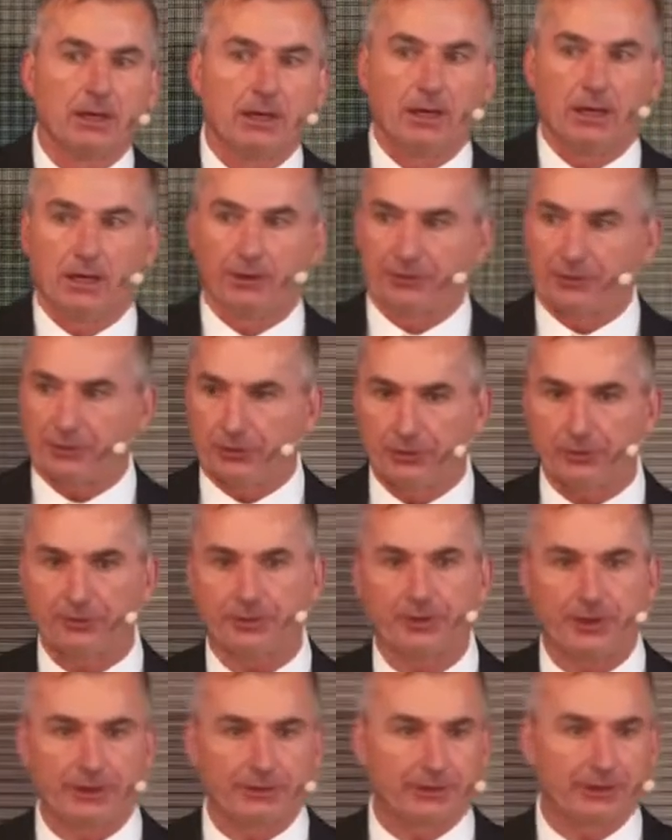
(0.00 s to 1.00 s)
A third
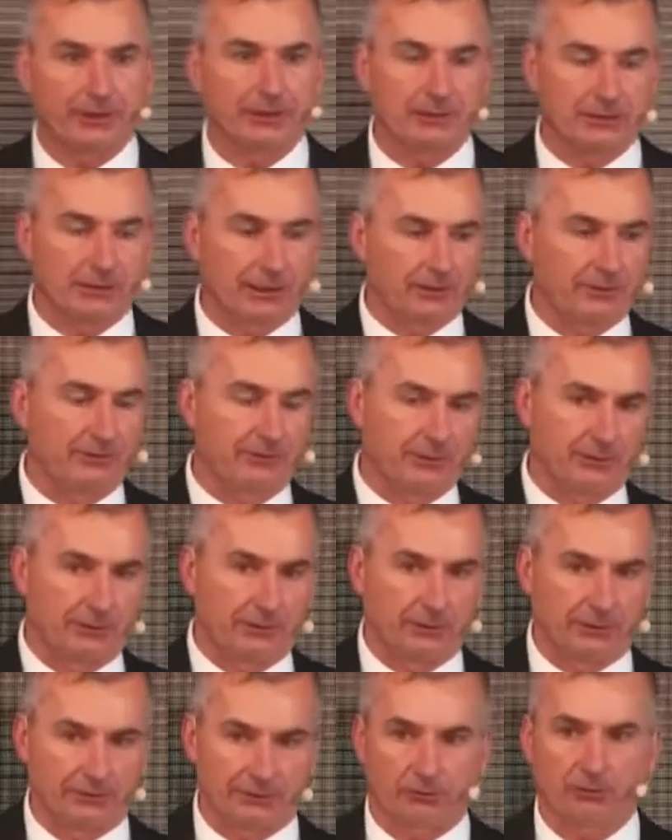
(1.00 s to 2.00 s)
thing that it does
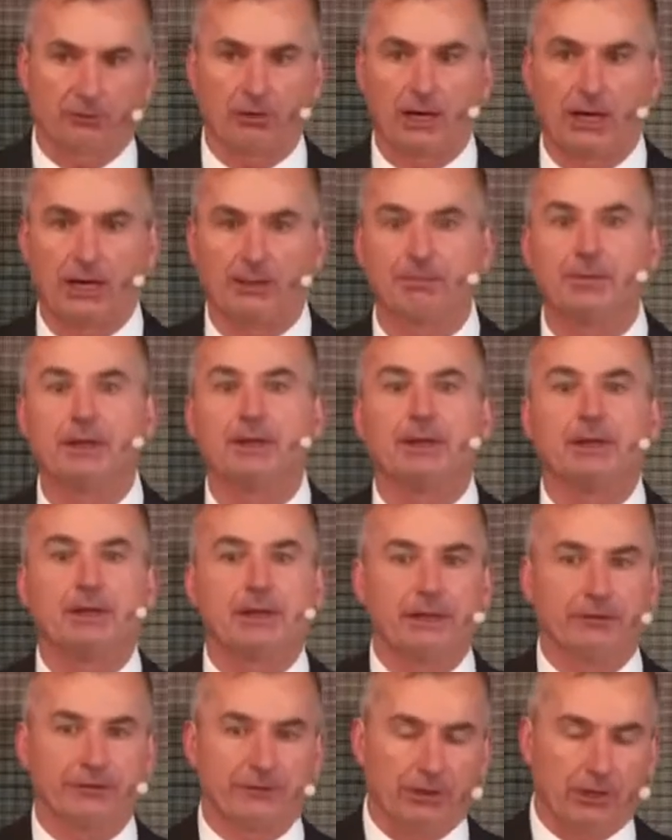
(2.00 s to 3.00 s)
as a crop
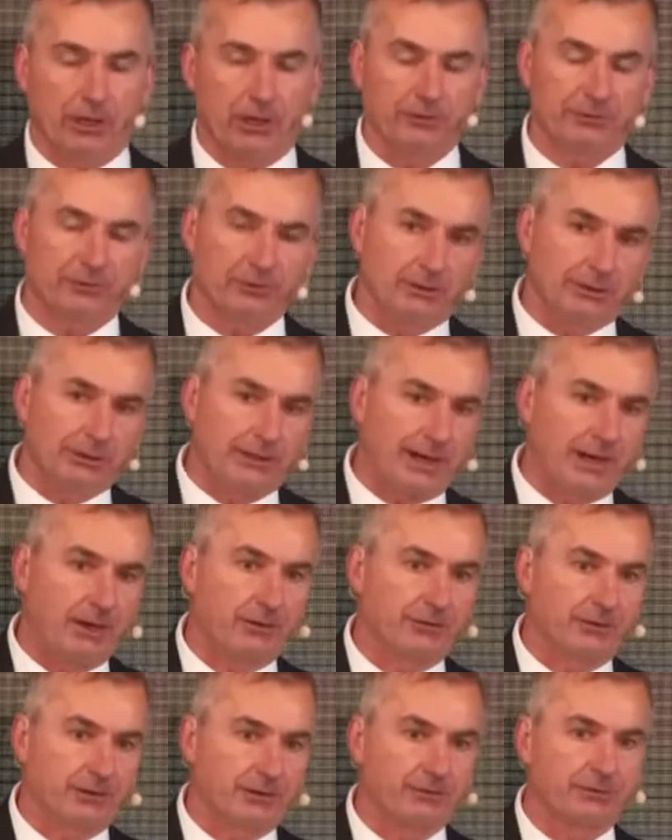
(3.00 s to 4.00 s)
is it also
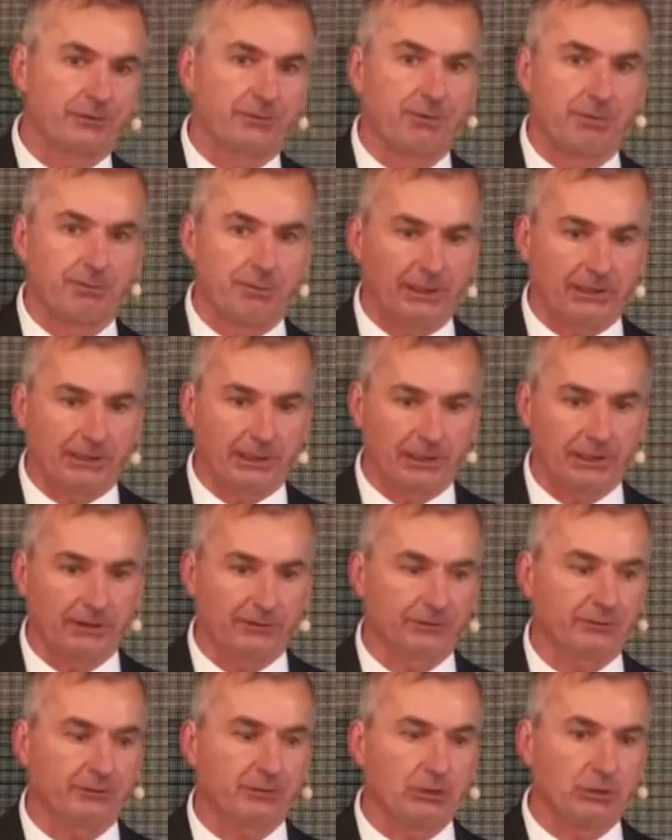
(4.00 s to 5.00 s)
allows us,
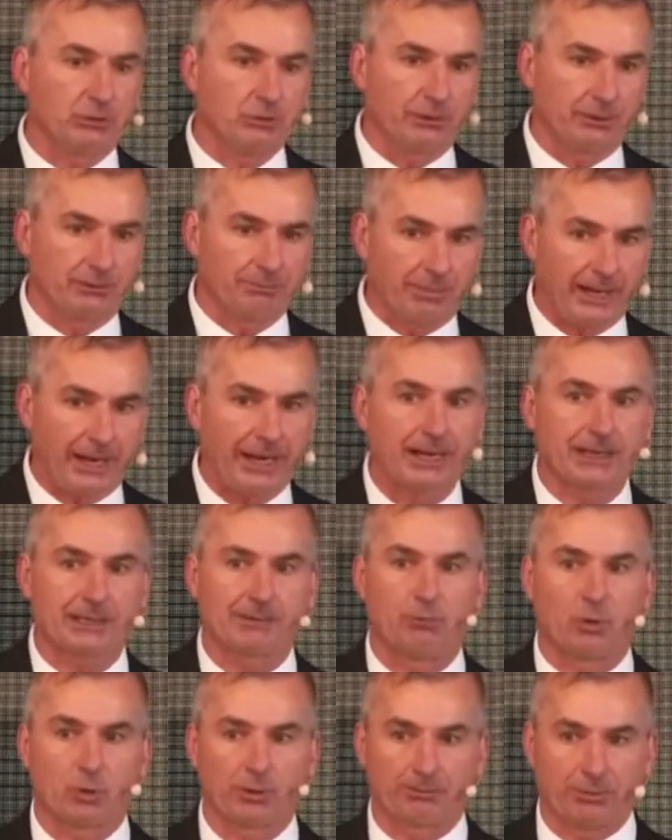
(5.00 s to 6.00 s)
because you can
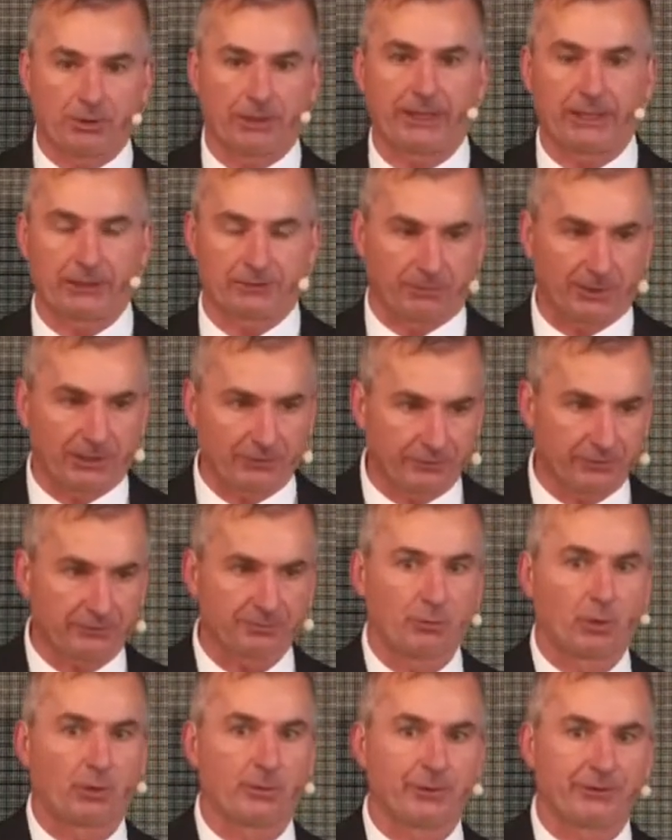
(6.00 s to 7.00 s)
pack more plants because
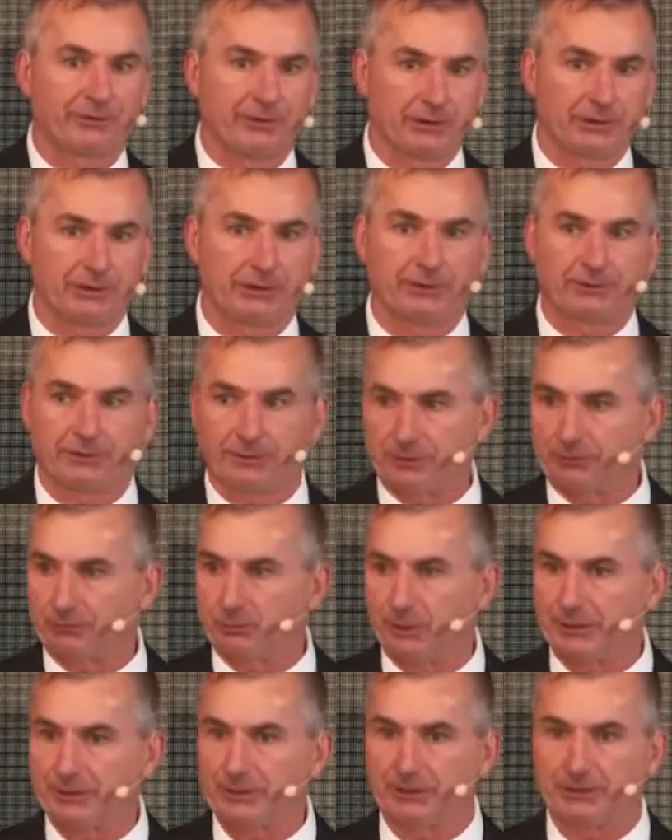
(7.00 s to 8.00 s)
it's more resilient to these
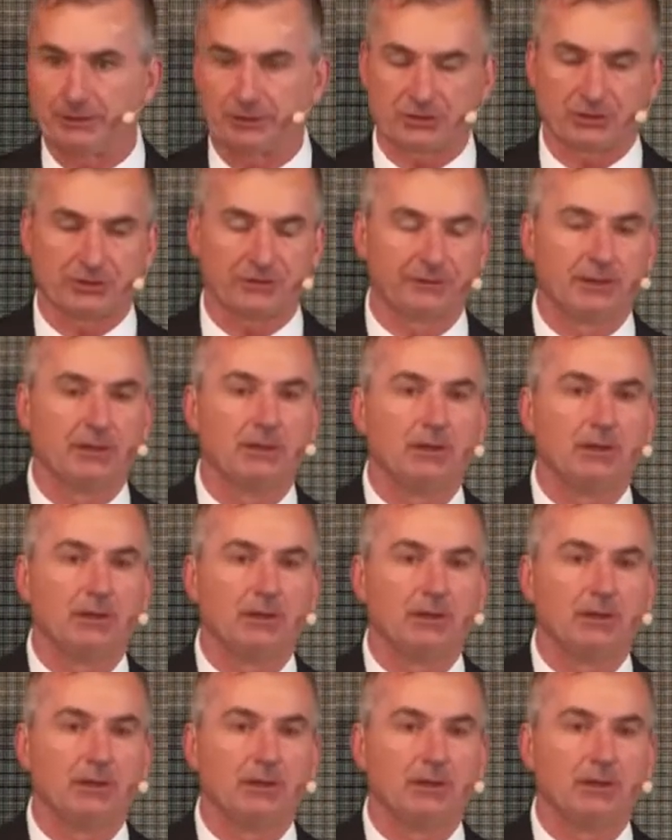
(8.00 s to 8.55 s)
wind conditions,